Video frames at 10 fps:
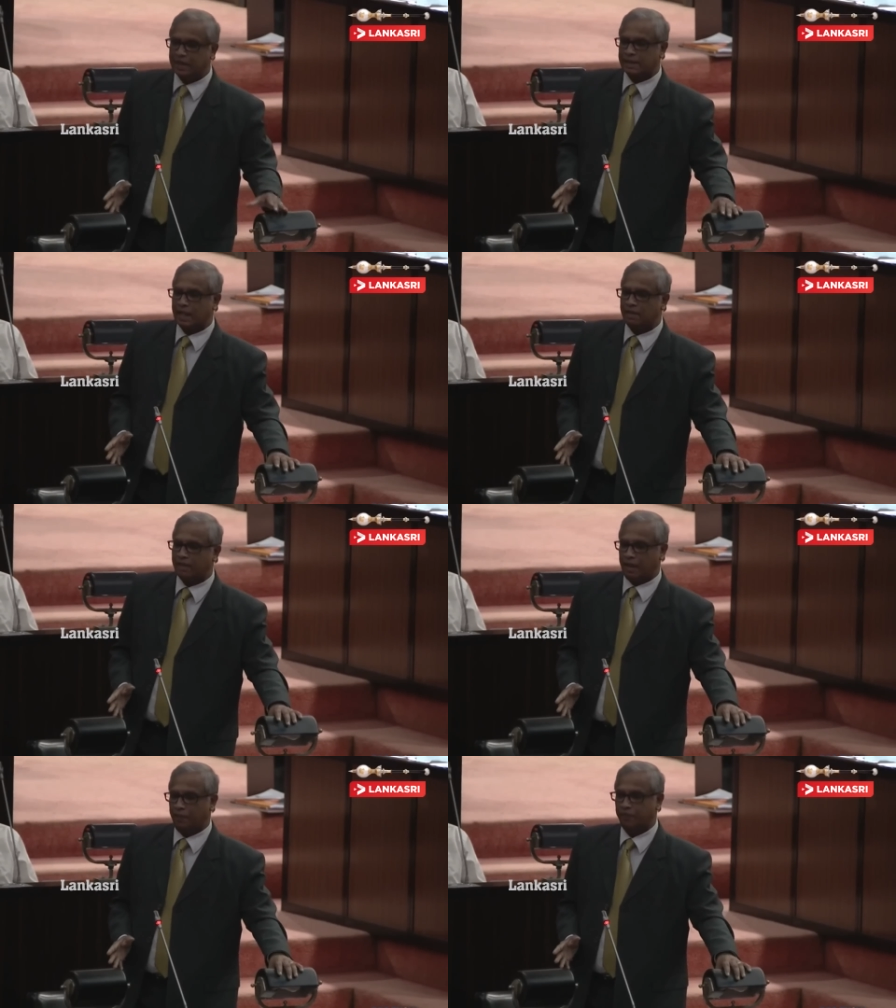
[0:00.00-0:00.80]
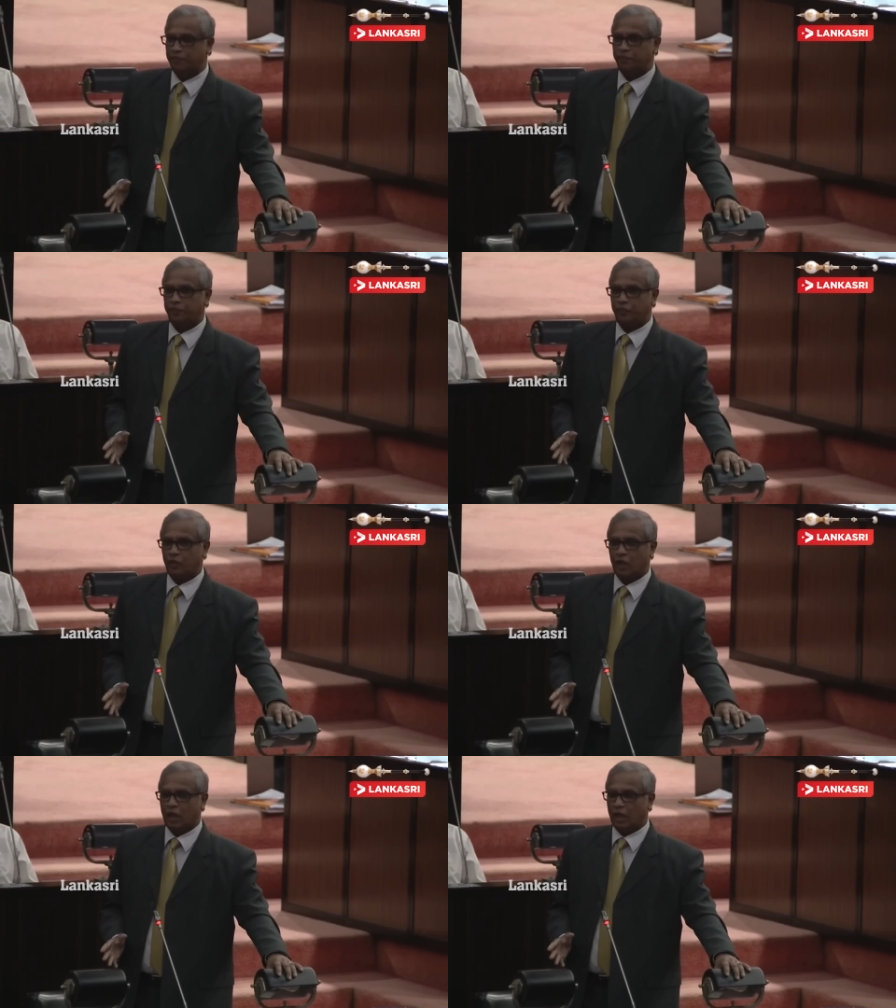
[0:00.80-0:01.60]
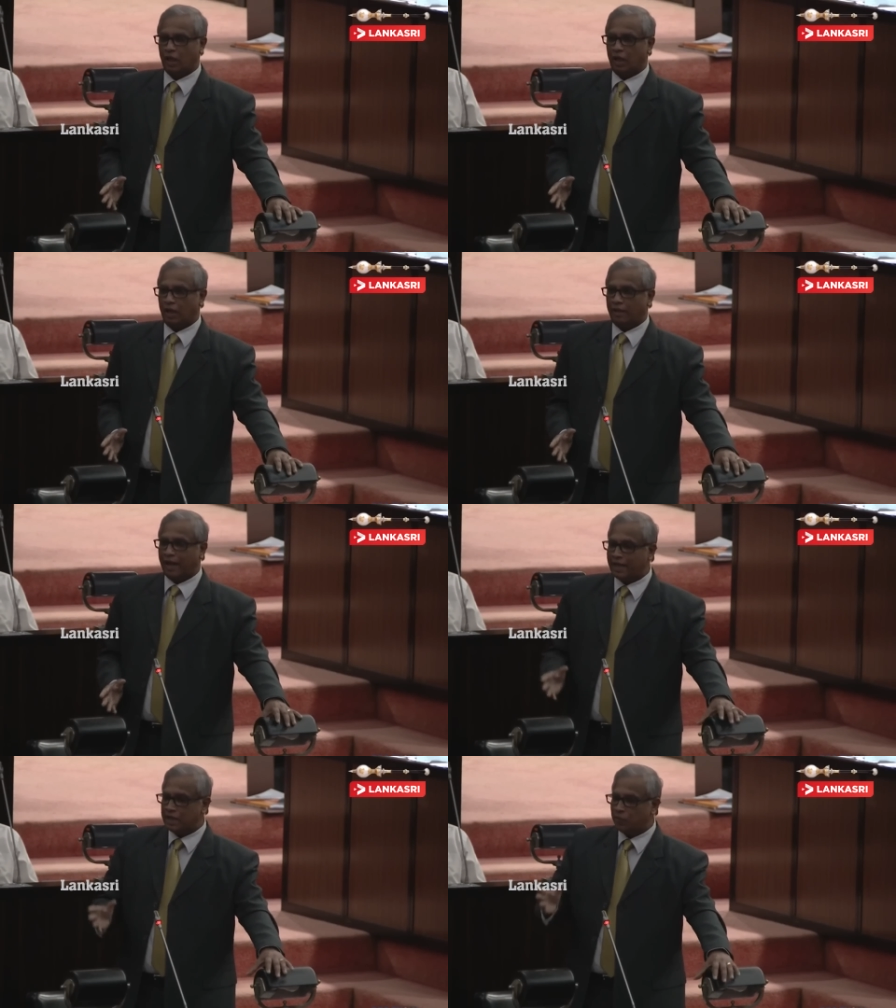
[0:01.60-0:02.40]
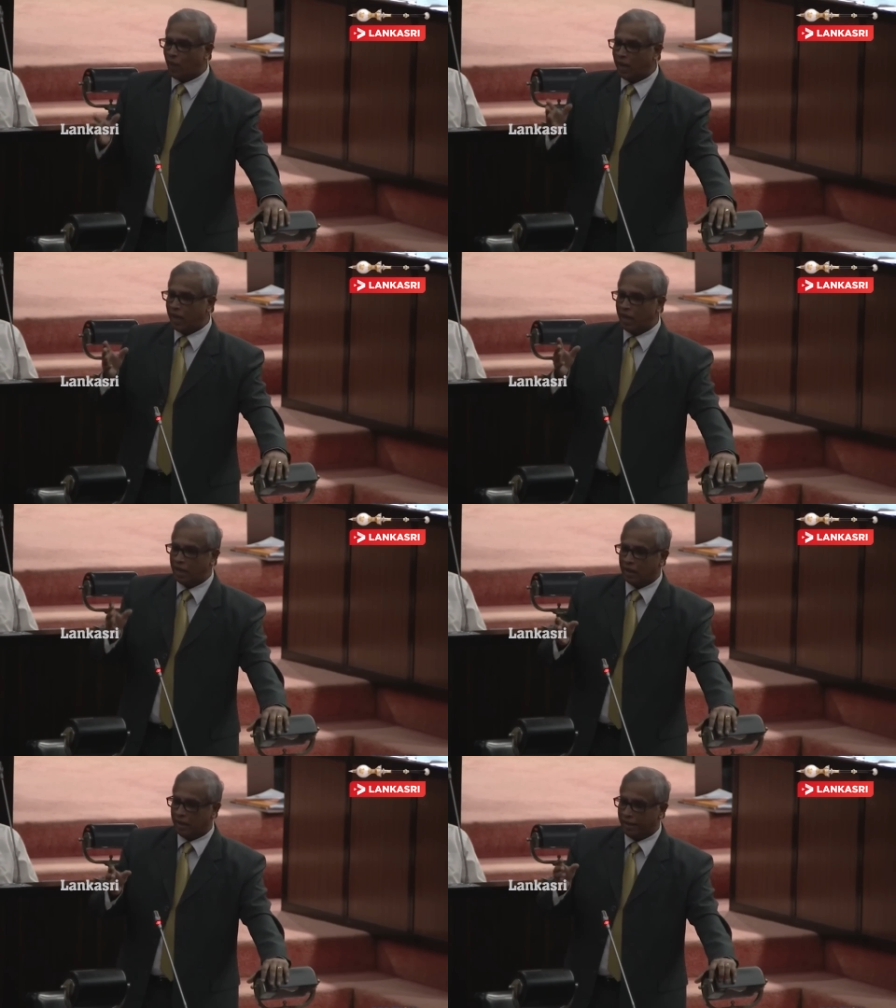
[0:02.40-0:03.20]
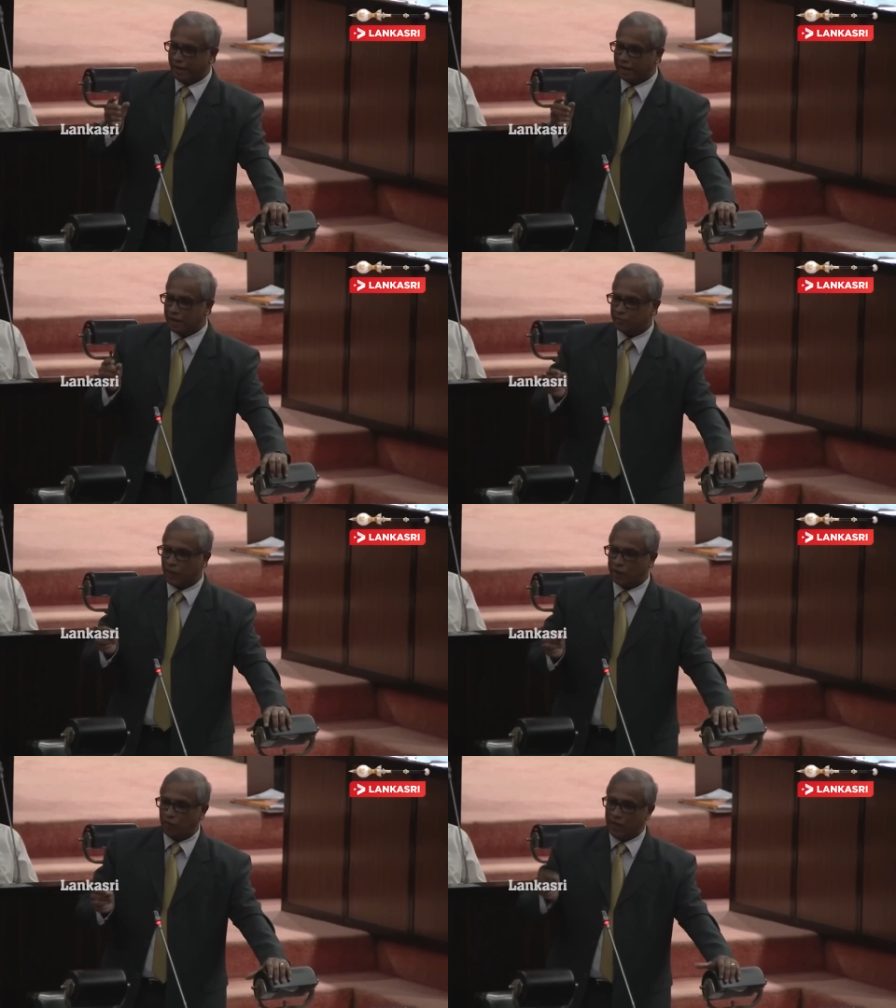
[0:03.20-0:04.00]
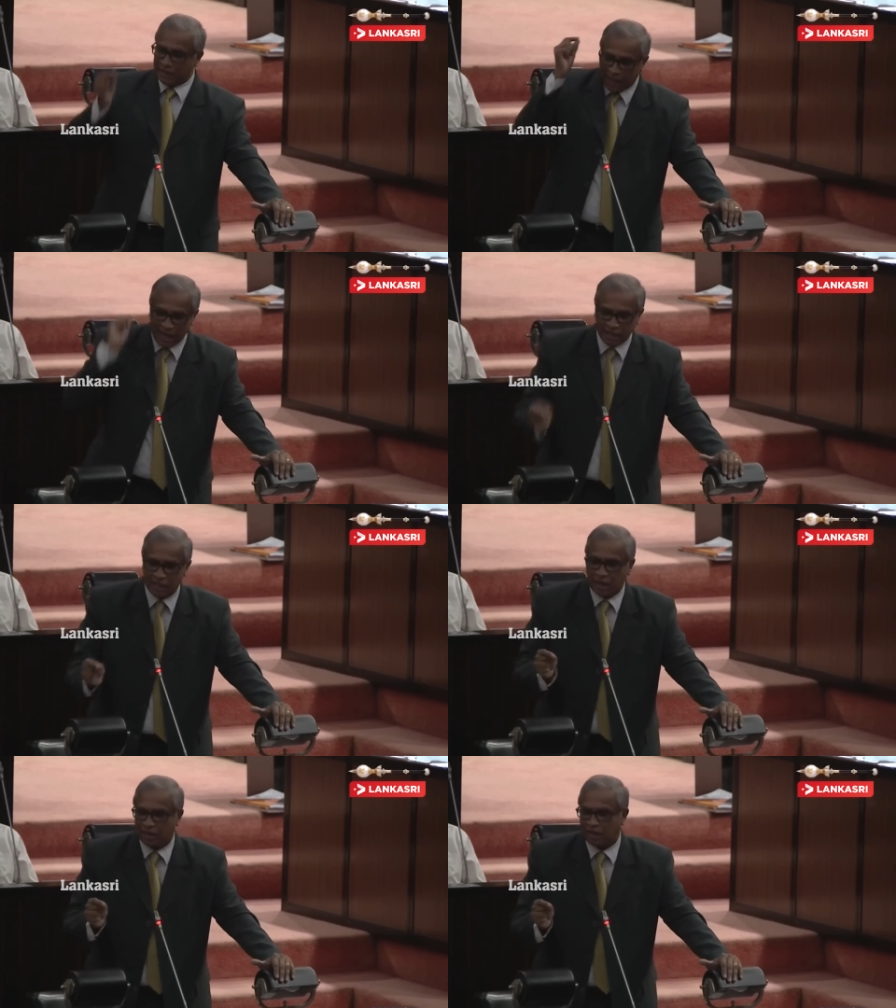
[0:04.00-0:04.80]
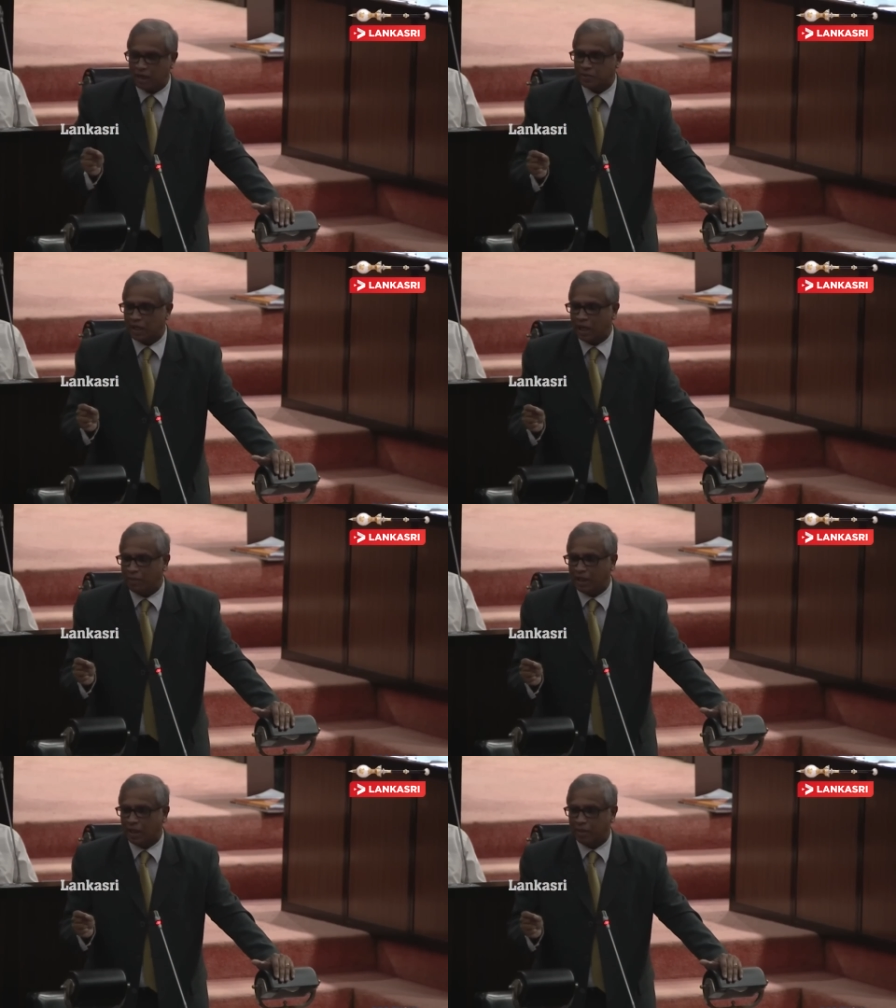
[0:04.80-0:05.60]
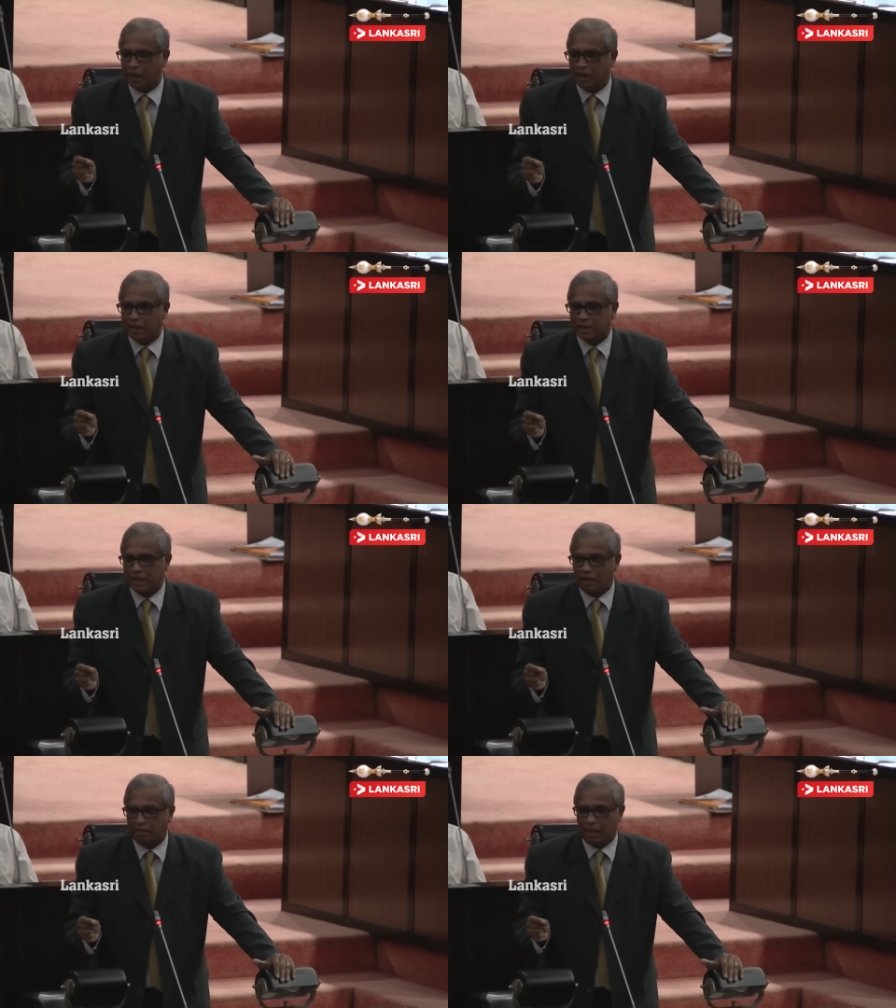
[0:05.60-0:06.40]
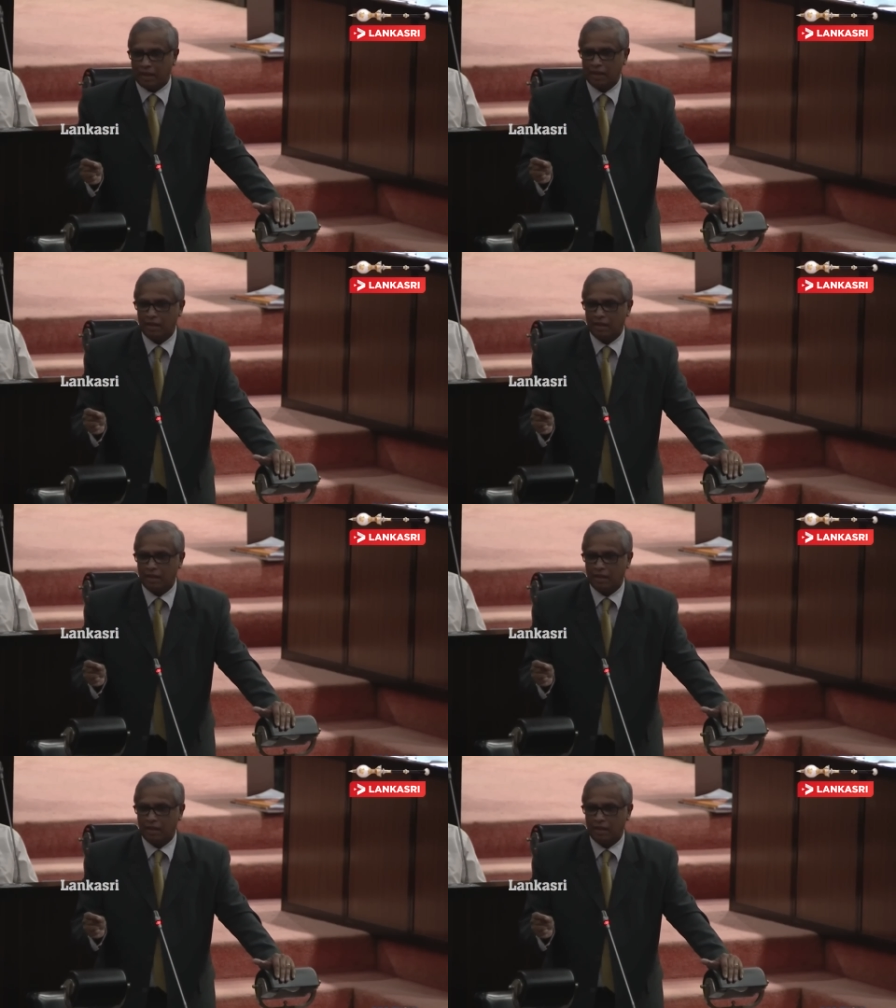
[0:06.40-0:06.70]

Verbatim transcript: this country, that is why, in respect of international crimes that have been committed in this country,